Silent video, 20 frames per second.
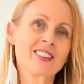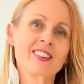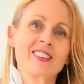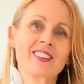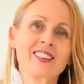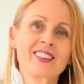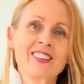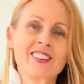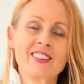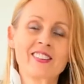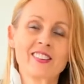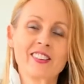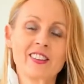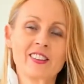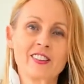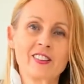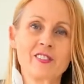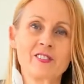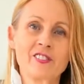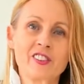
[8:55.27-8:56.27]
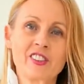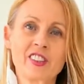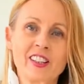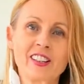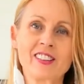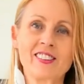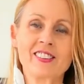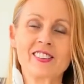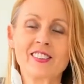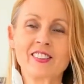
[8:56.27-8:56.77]
The only thing I've
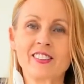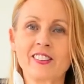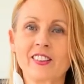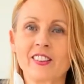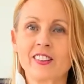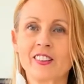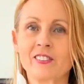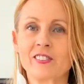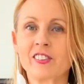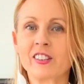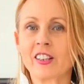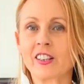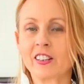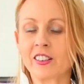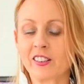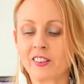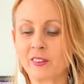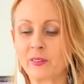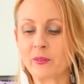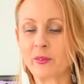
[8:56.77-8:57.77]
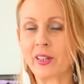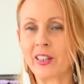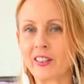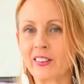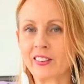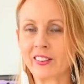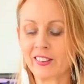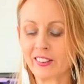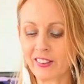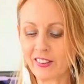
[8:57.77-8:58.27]
changed, I've taken away
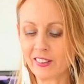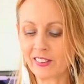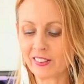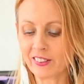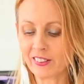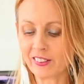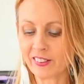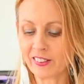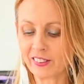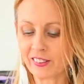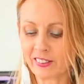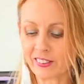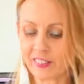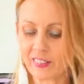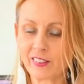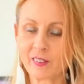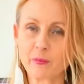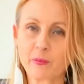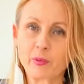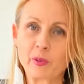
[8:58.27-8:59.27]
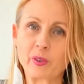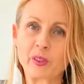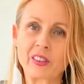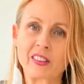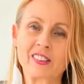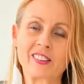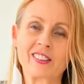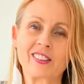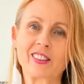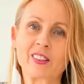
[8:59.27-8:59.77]
the nuts and put
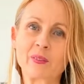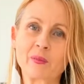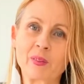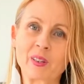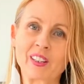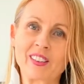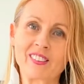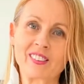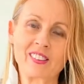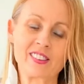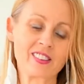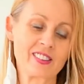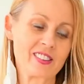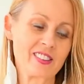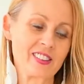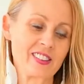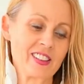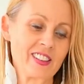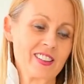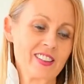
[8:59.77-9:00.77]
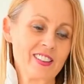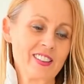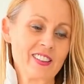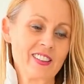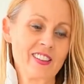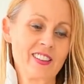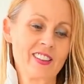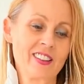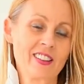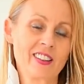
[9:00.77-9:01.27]
chickpeas instead.
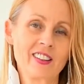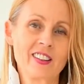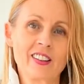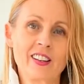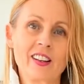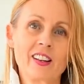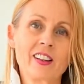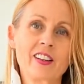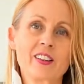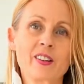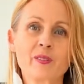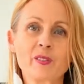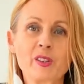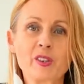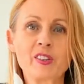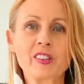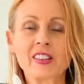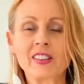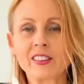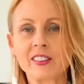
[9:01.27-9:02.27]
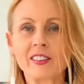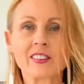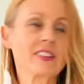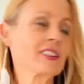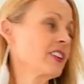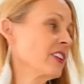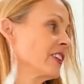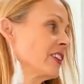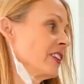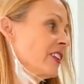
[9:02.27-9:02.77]
And I'm using a little
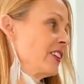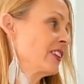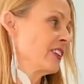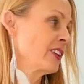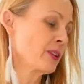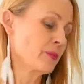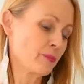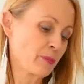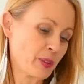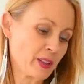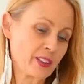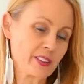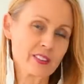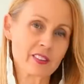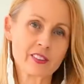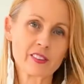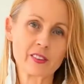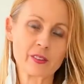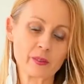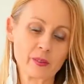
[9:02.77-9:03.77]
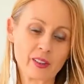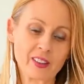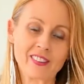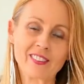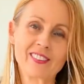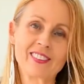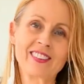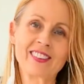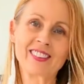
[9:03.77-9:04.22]
coconut butter as well.